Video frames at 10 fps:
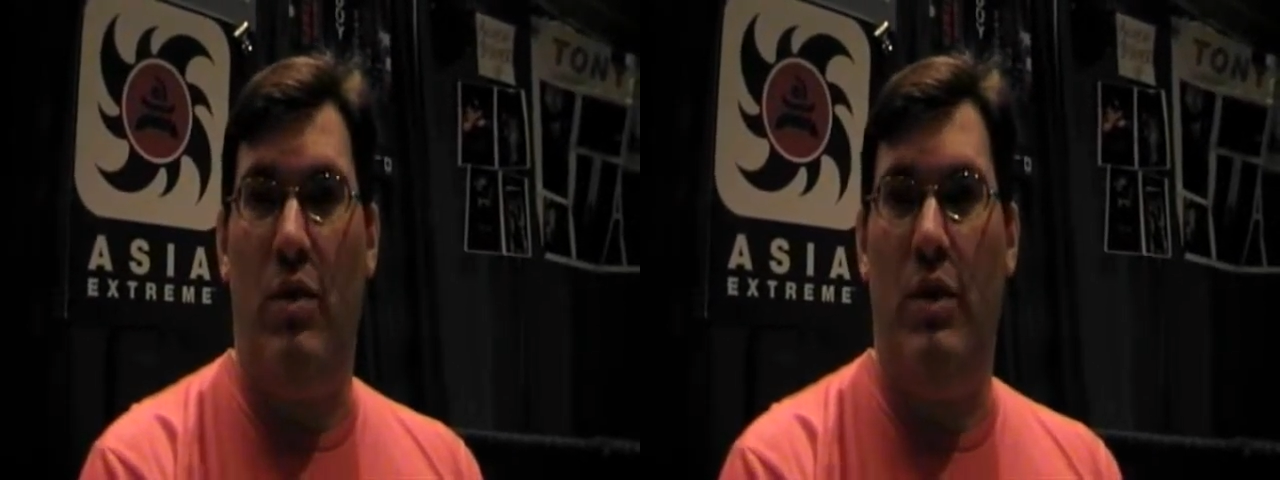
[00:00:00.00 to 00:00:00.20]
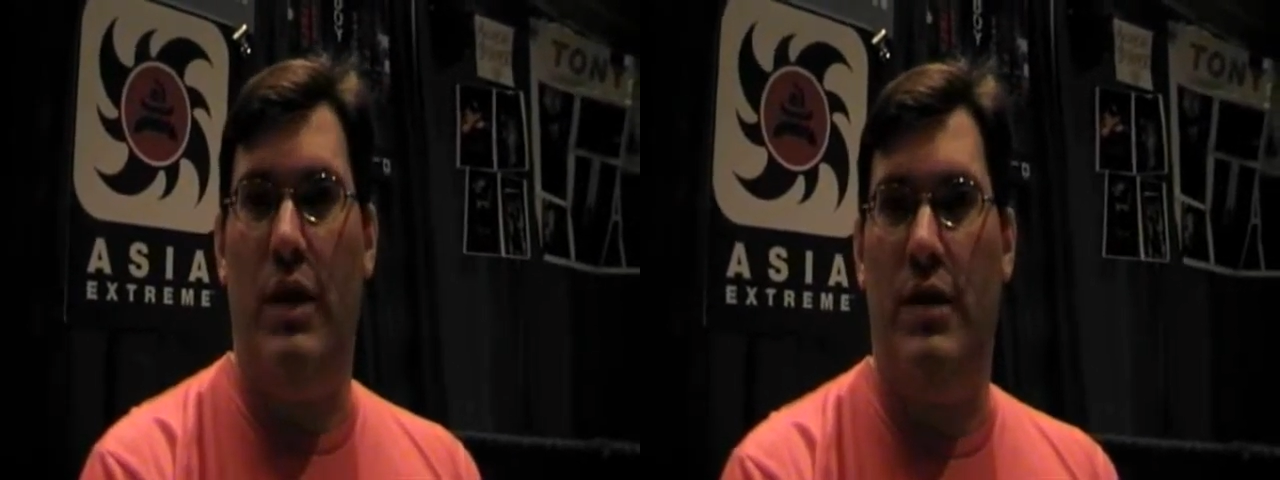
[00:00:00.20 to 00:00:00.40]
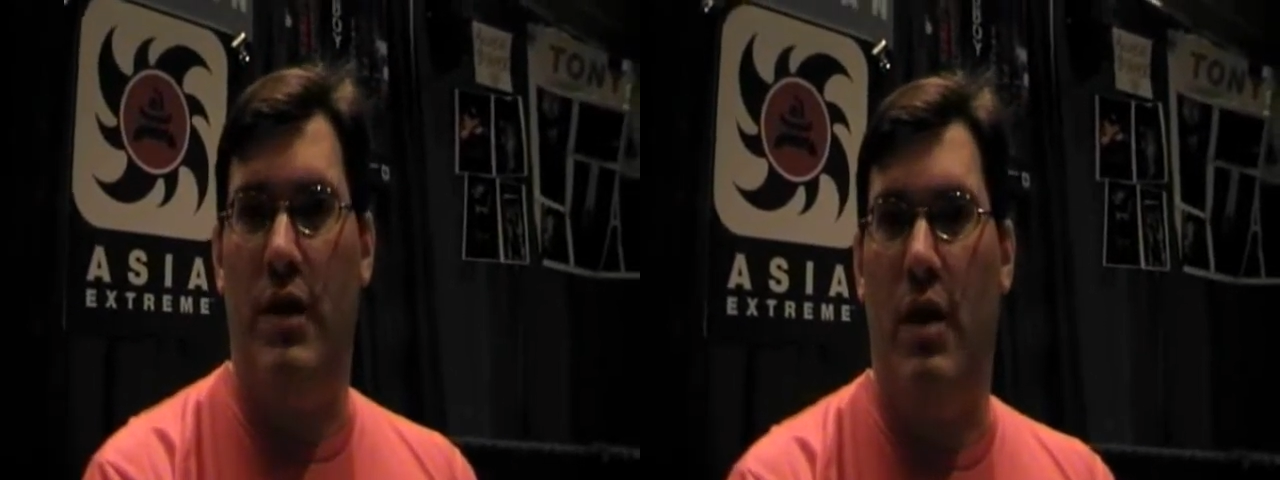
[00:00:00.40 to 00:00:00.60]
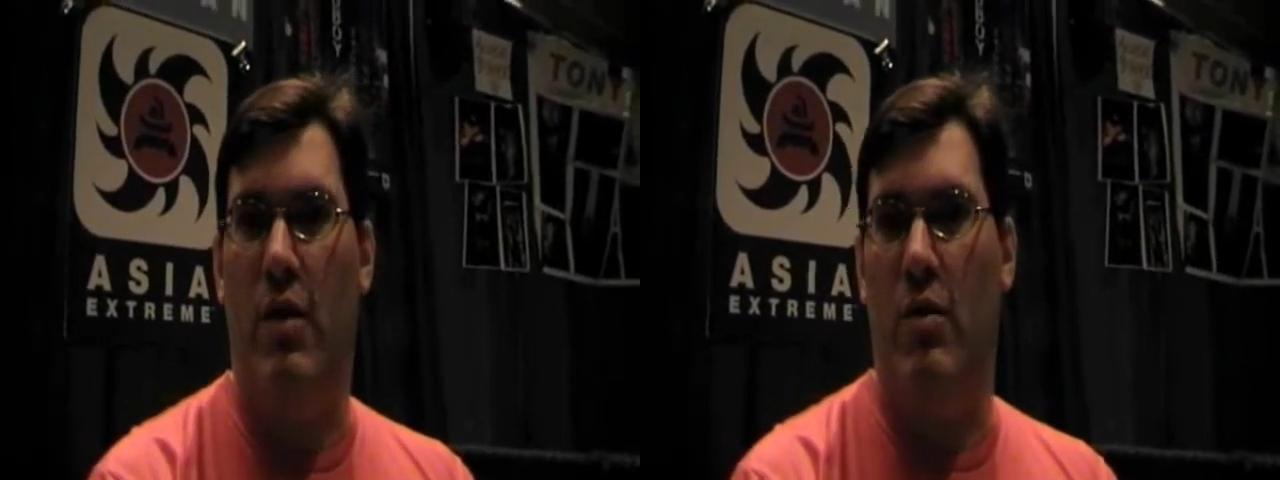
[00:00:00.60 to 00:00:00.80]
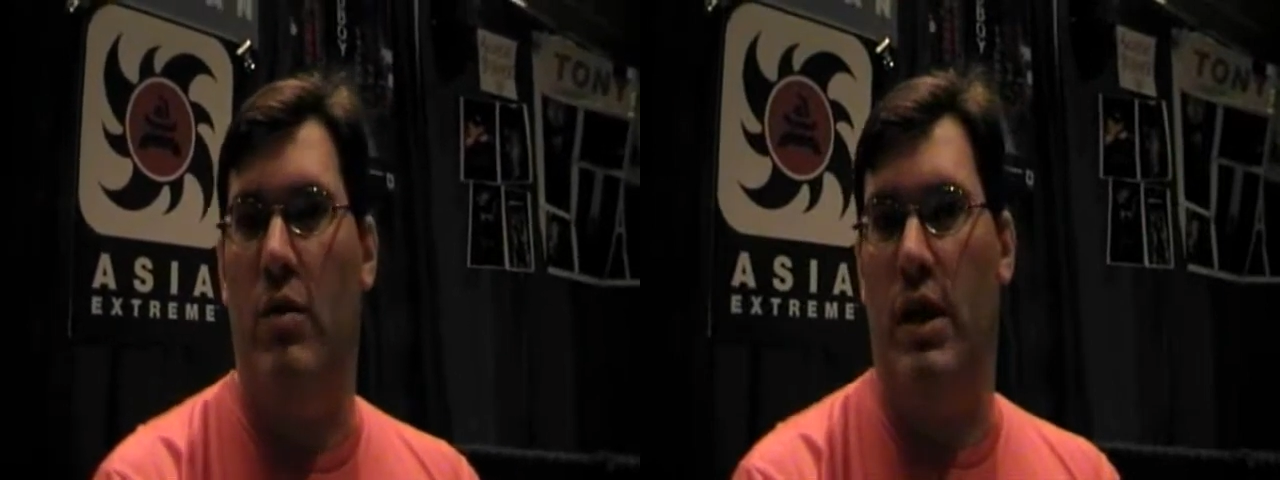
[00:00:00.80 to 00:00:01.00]
and
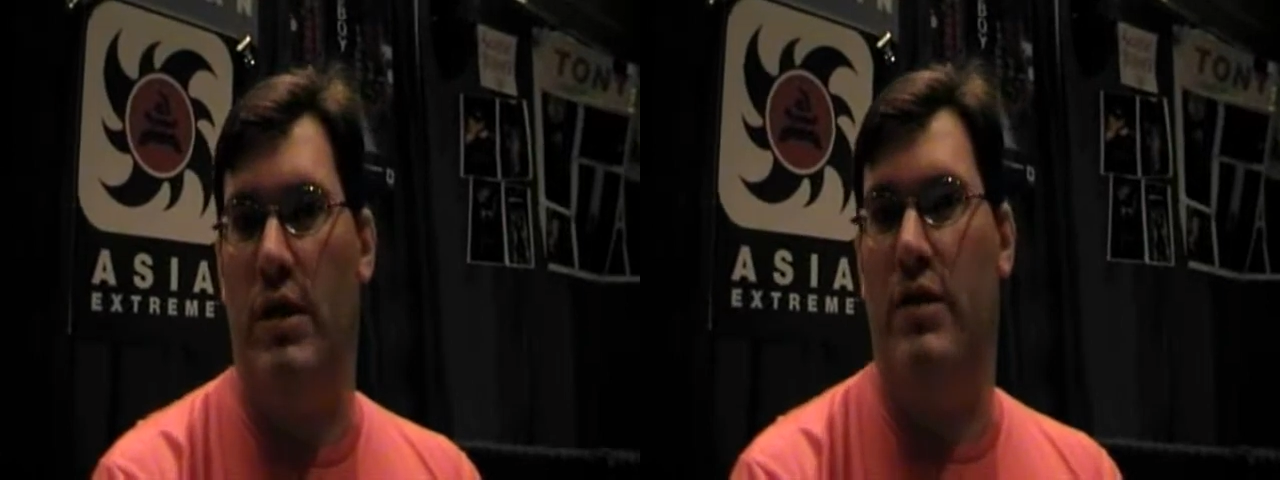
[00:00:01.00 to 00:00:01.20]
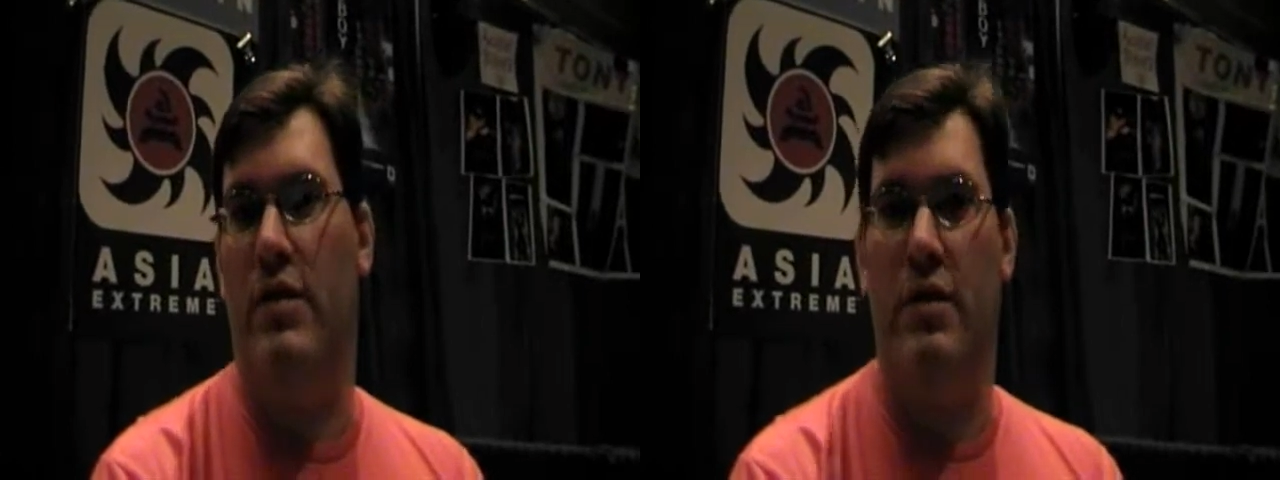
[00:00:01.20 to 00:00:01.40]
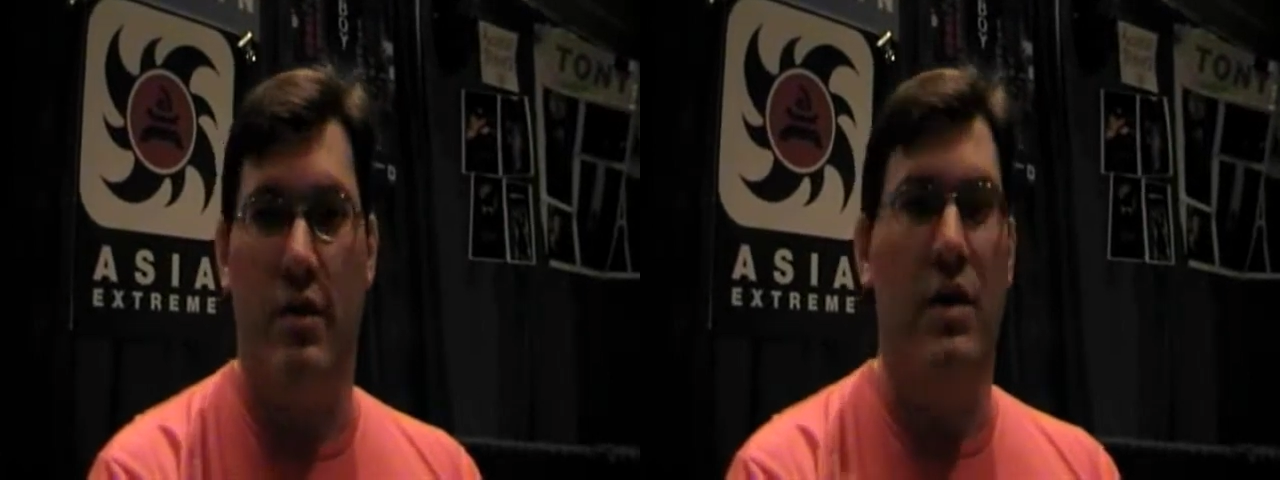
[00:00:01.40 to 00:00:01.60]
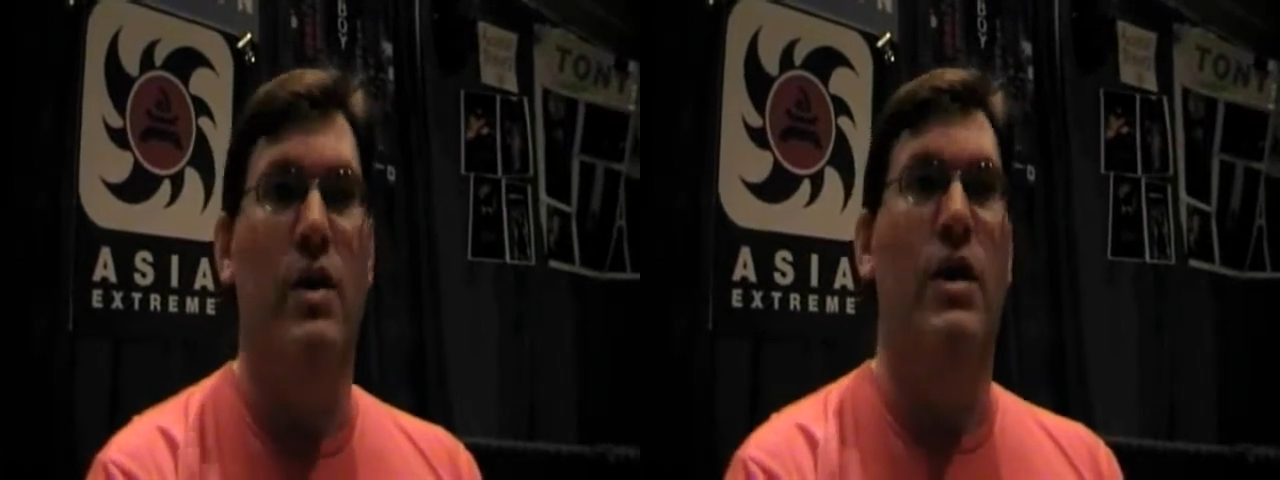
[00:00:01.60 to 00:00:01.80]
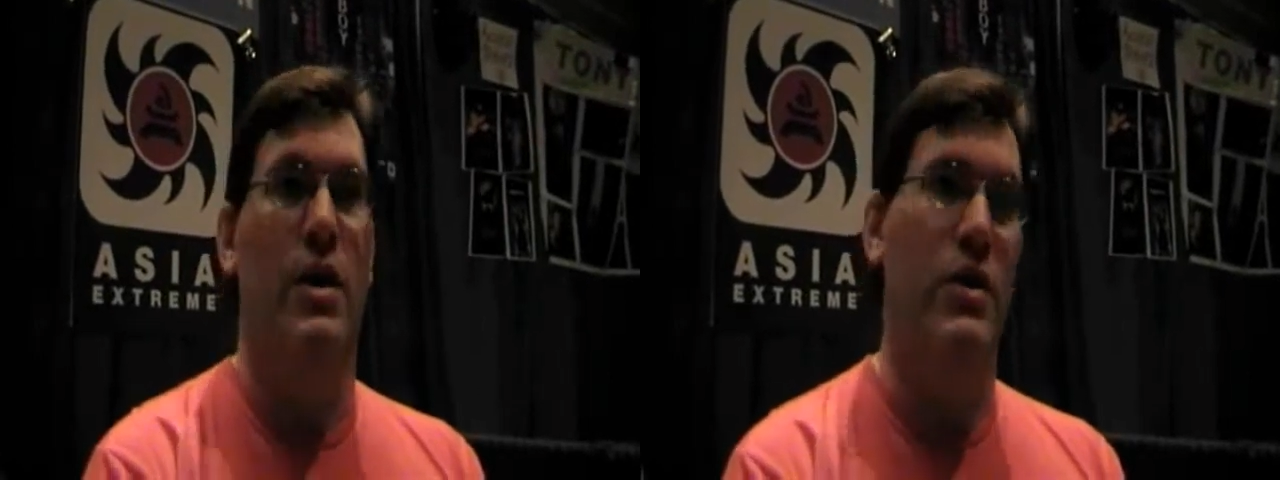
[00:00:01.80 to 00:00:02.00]
so it's,
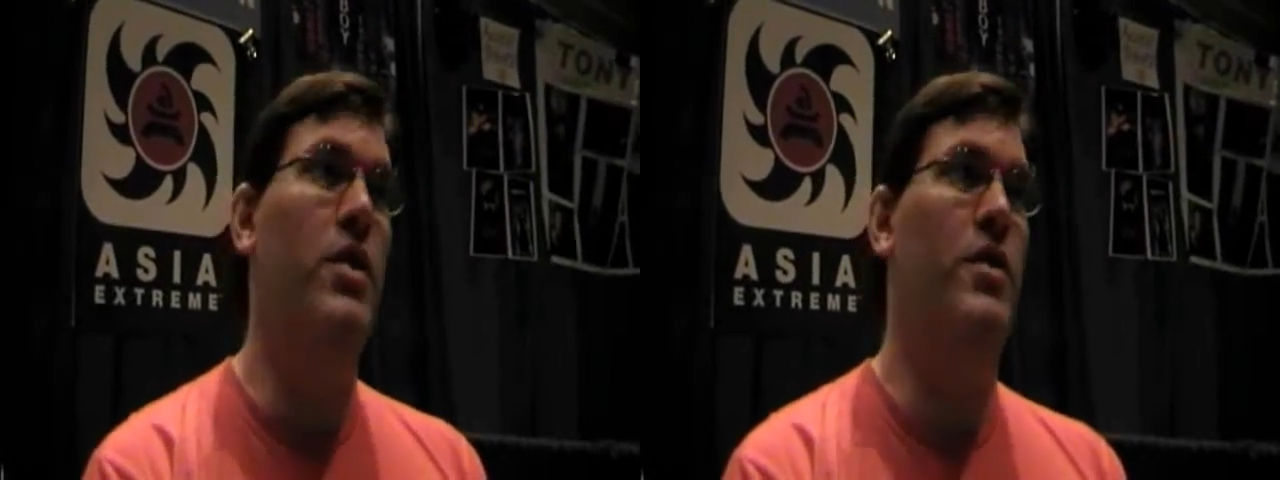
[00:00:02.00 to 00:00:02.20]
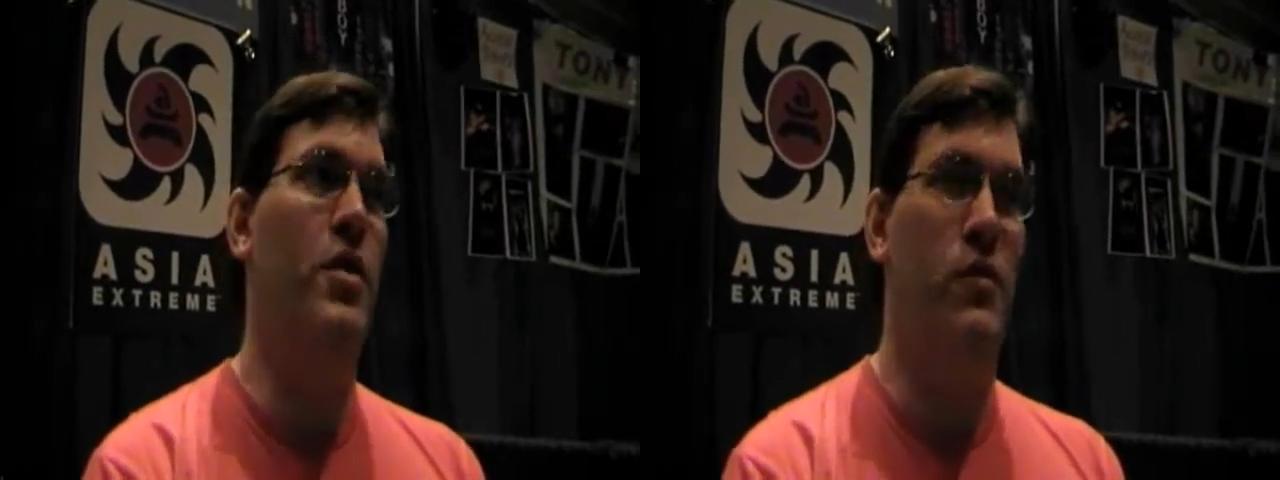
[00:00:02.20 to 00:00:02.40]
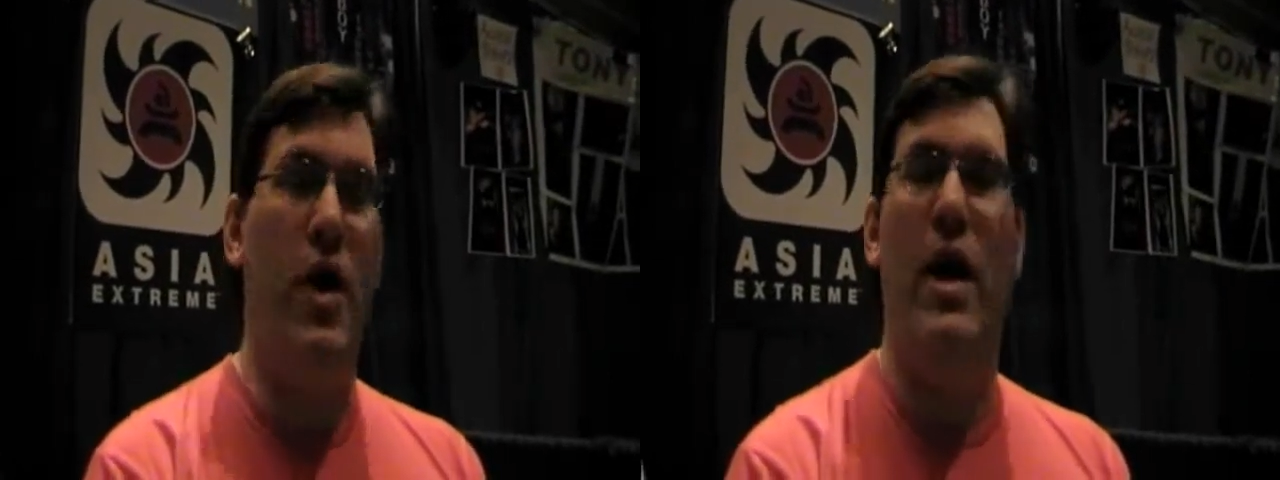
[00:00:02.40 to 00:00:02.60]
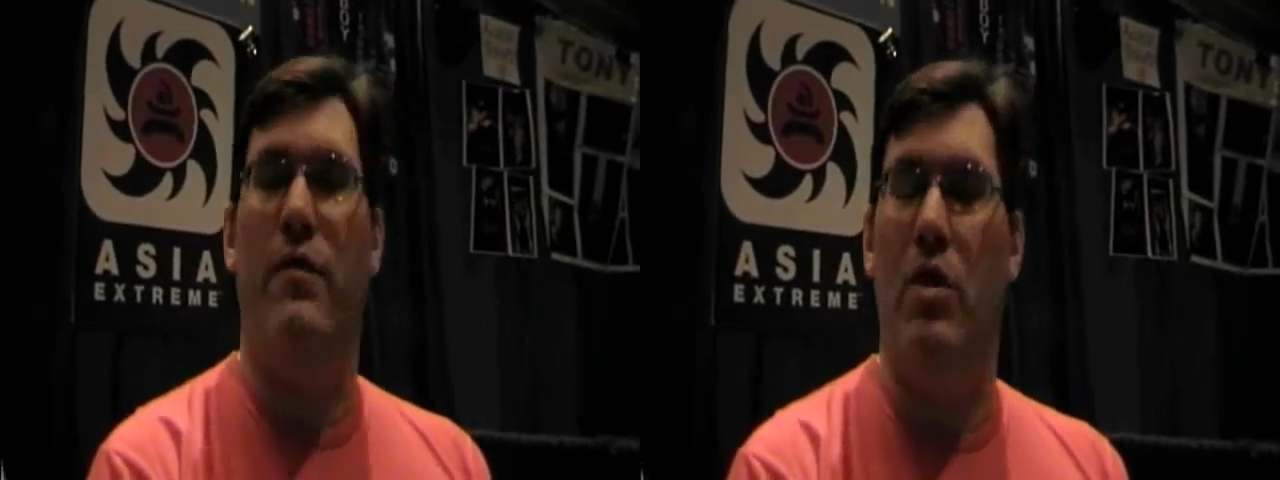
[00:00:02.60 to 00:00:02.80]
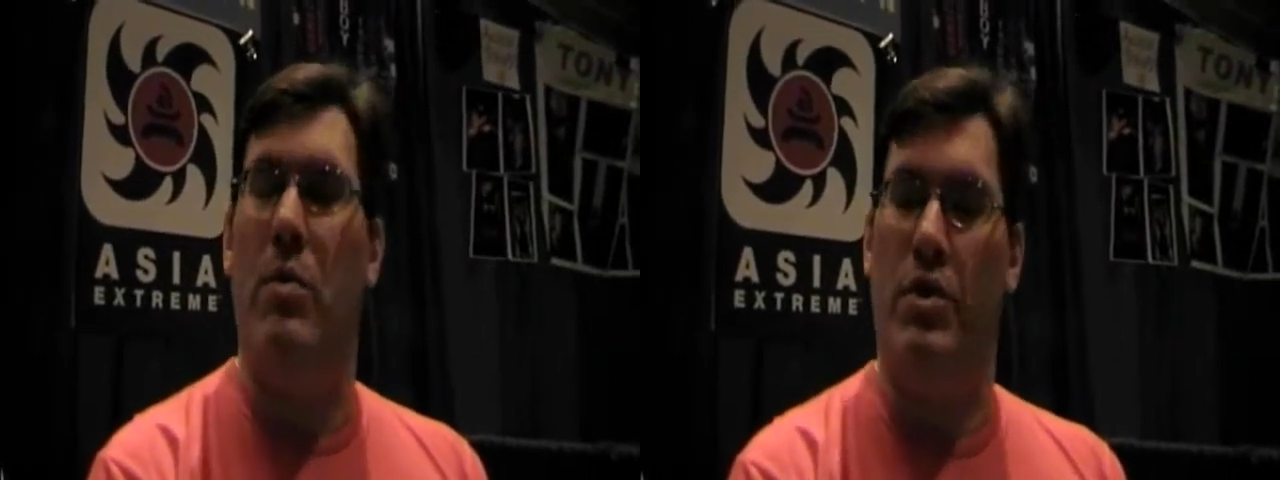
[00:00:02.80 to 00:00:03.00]
to
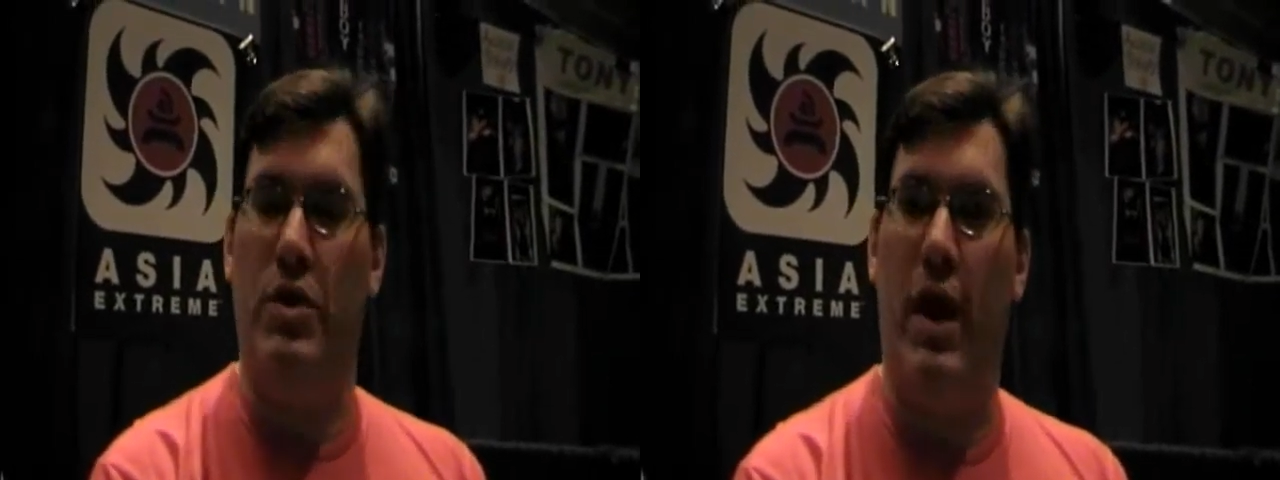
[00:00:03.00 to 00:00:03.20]
survive almost,